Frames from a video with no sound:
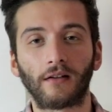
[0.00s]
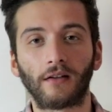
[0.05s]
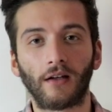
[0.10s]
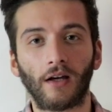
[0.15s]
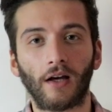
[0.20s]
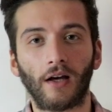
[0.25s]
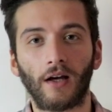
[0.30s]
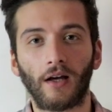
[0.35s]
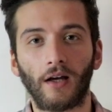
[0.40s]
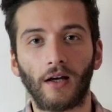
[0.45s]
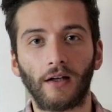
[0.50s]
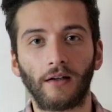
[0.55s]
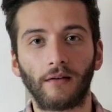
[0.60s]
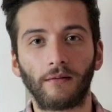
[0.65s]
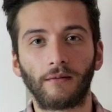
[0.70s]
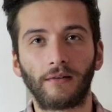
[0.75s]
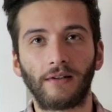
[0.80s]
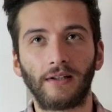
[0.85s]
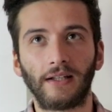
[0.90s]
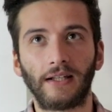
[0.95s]
uh,
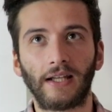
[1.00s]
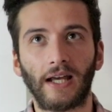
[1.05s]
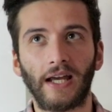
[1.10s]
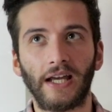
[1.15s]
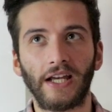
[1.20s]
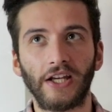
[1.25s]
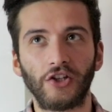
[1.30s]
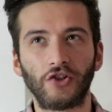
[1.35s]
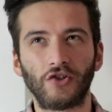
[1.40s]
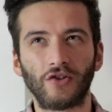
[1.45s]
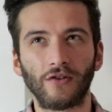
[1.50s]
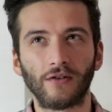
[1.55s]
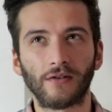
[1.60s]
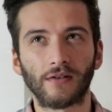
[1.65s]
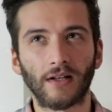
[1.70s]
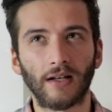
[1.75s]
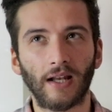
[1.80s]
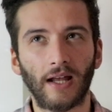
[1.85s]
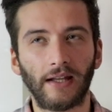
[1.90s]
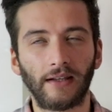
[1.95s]
did a juice
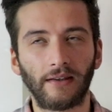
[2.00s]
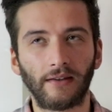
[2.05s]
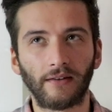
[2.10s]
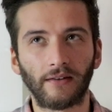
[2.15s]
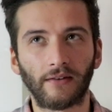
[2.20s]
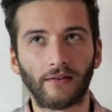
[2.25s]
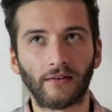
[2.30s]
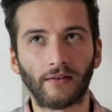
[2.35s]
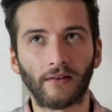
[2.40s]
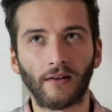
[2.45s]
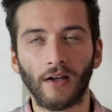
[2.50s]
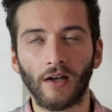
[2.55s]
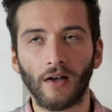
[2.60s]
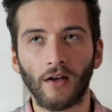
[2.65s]
cleanse